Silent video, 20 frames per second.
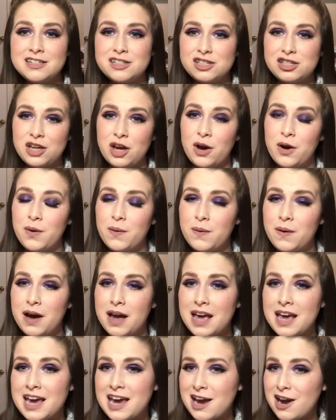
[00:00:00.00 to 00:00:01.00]
So
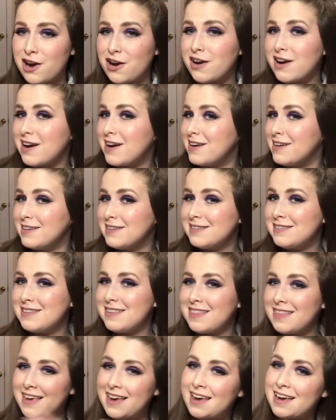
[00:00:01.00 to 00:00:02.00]
here is
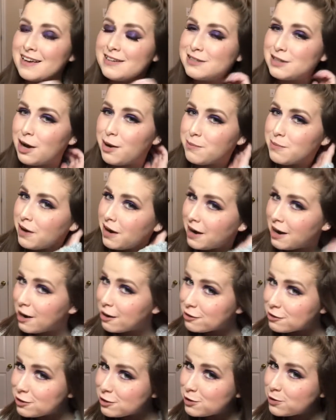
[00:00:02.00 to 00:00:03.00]
the top knot
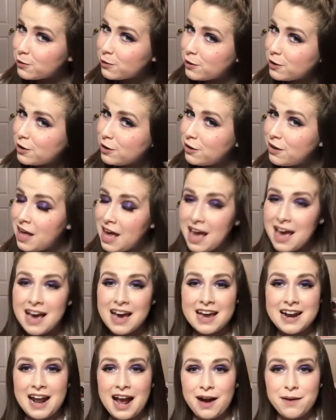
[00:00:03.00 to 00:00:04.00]
hair tutorial
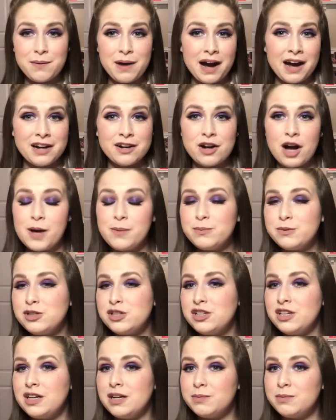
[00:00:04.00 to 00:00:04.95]
and how I accomplish it.